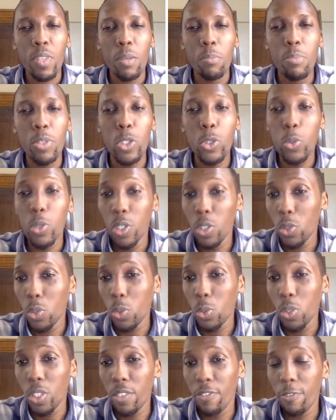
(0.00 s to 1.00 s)
between
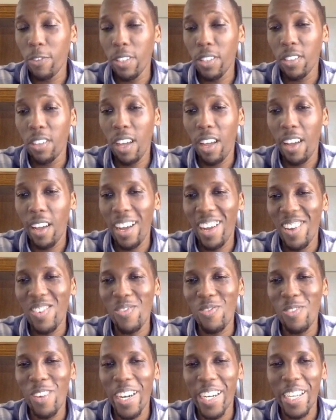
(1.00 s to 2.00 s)
two different
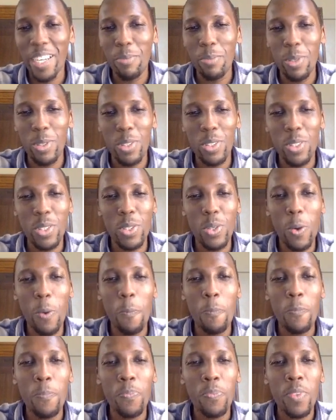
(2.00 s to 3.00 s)
variables.
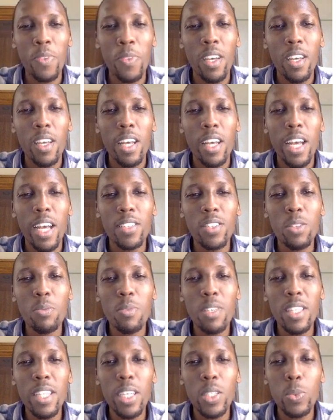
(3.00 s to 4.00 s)
So
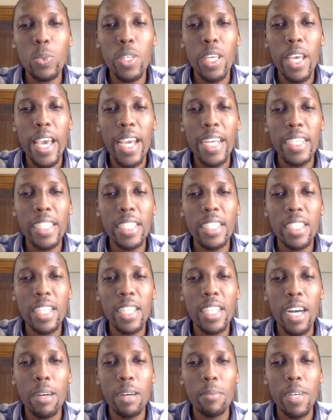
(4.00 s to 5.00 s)
assuming that we had
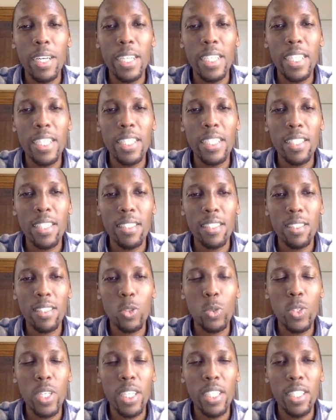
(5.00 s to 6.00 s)

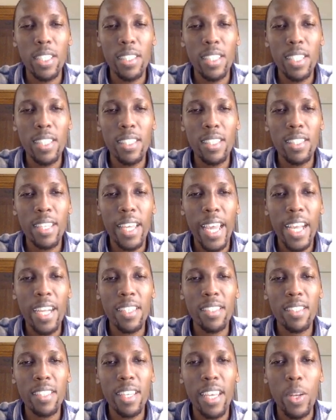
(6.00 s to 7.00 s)
two data sets,
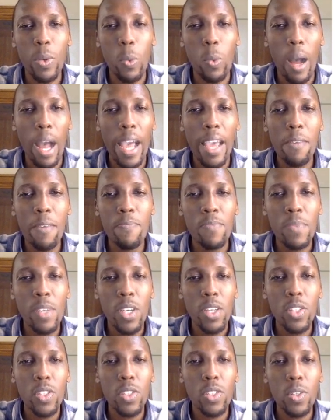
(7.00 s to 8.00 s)
X and Y.
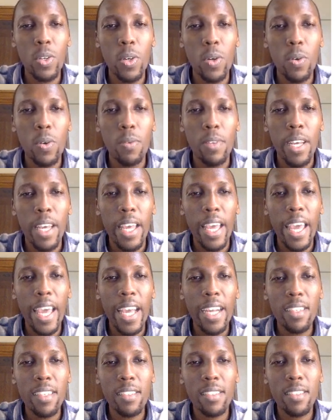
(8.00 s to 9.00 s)
So
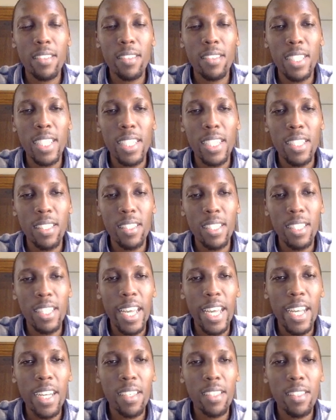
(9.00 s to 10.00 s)
X, data set
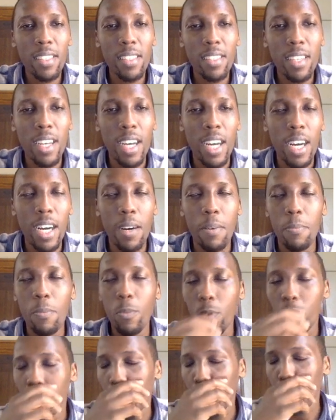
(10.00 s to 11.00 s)
X
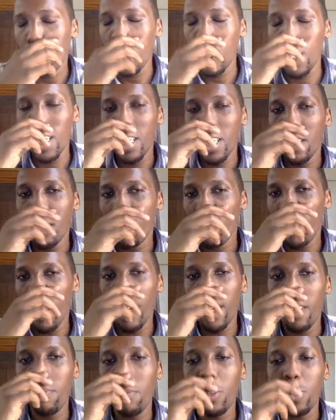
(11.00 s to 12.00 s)
would represent
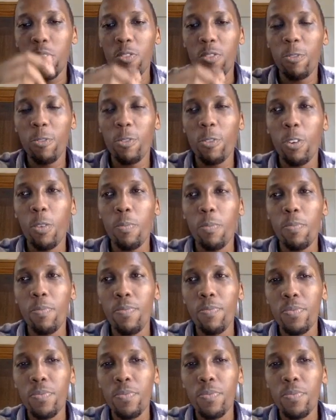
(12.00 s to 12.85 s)
variables from